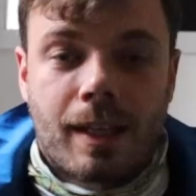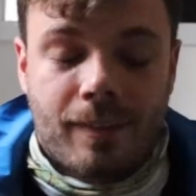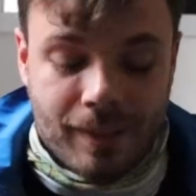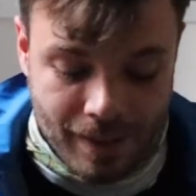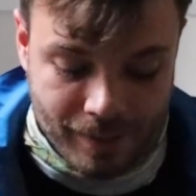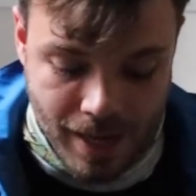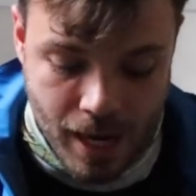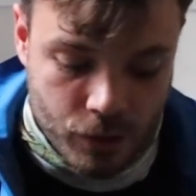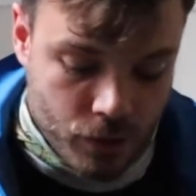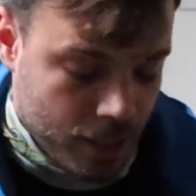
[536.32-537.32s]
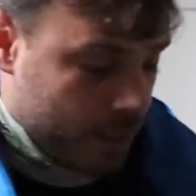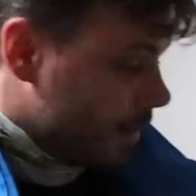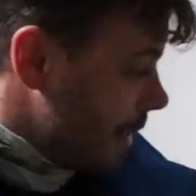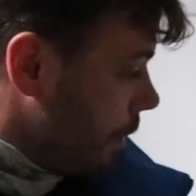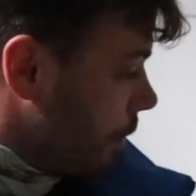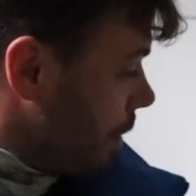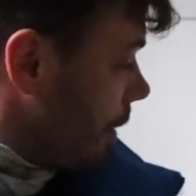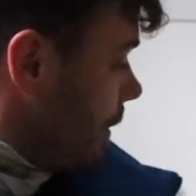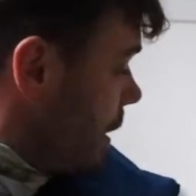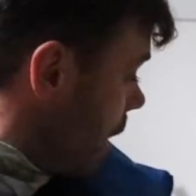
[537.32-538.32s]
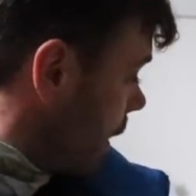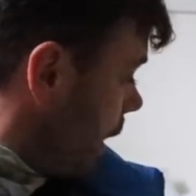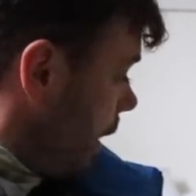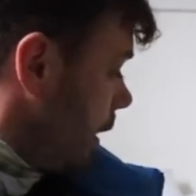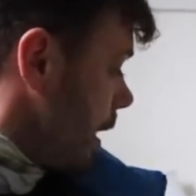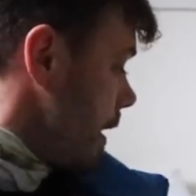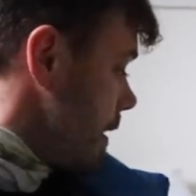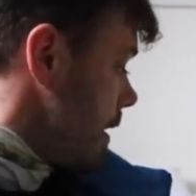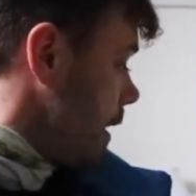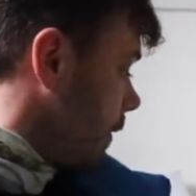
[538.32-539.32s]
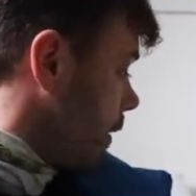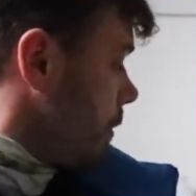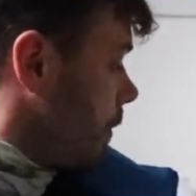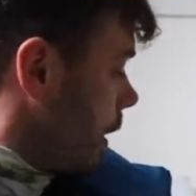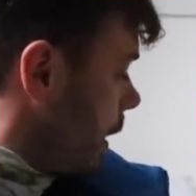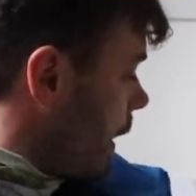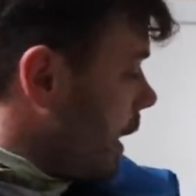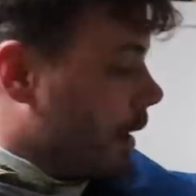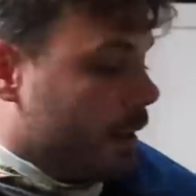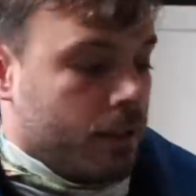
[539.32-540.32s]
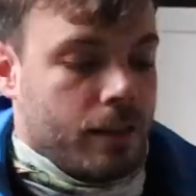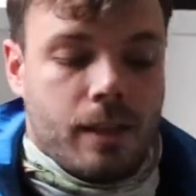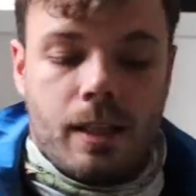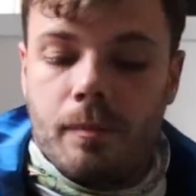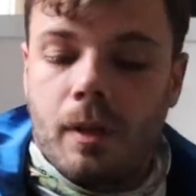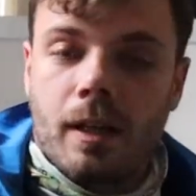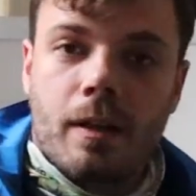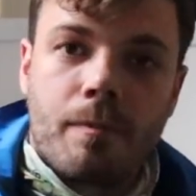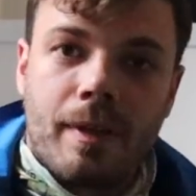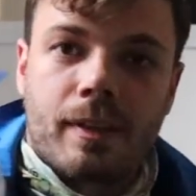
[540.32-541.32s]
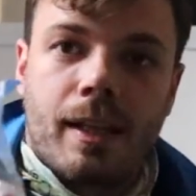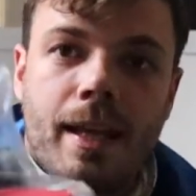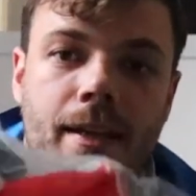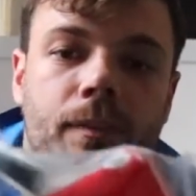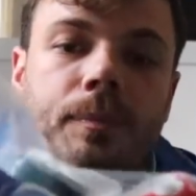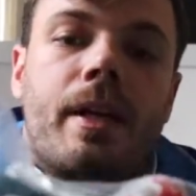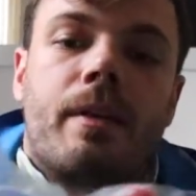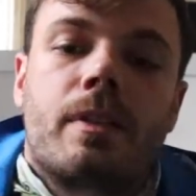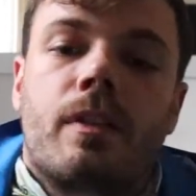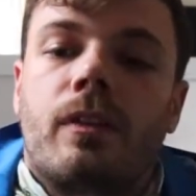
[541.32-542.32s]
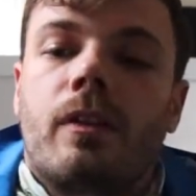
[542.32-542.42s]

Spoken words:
Okay, so that's the extra down puffy jacket in. And next up, we're gonna get my kind of miscellaneous bag, which has